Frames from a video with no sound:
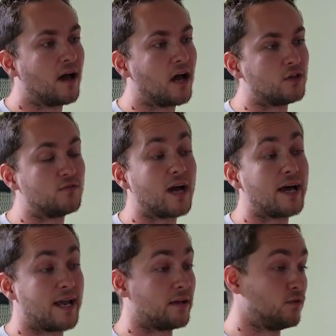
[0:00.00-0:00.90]
You've
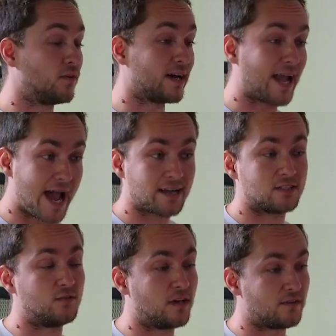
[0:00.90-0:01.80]
got an
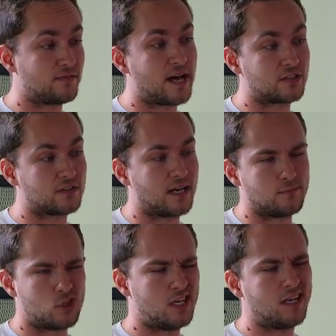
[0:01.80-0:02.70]
axe, you've got a flashlight.
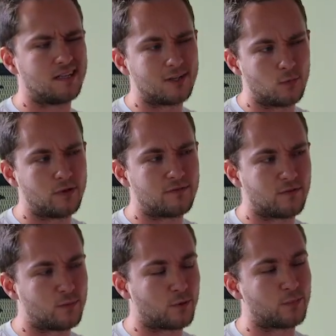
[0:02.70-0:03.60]
I'm cheating a little bit
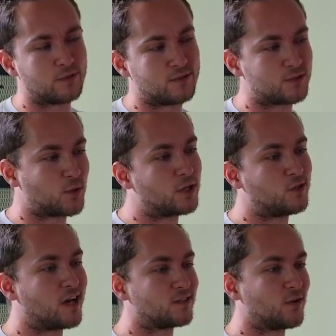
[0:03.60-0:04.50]
for the purpose of showing
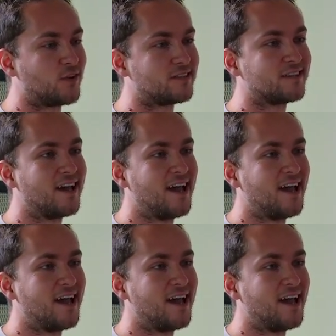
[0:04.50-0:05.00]
you guys all this.